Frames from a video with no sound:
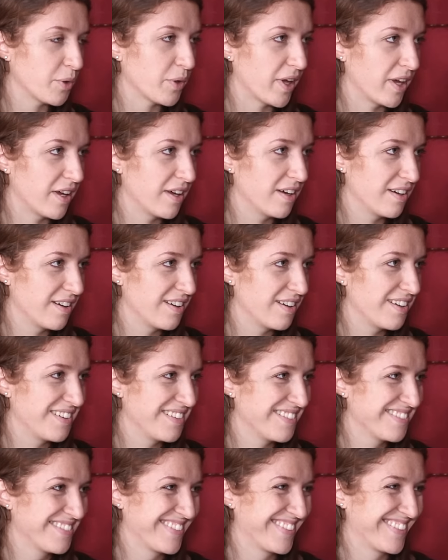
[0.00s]

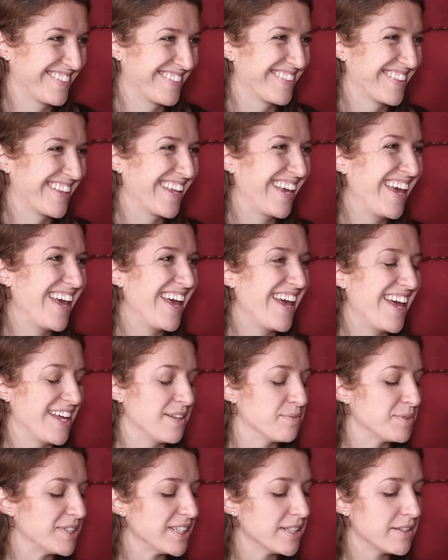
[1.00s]
Okay.
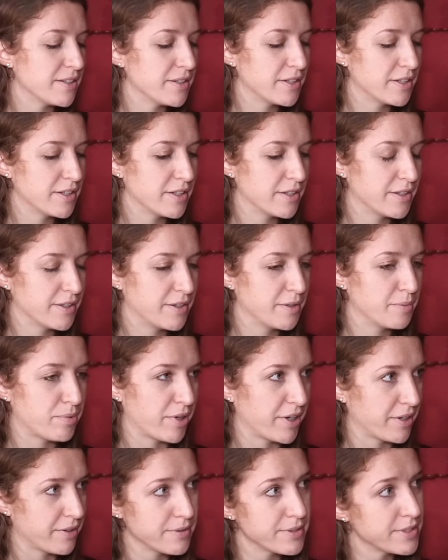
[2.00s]
And what are the
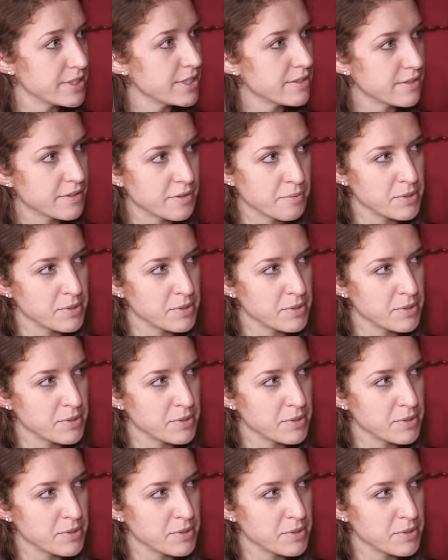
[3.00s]
priorities, the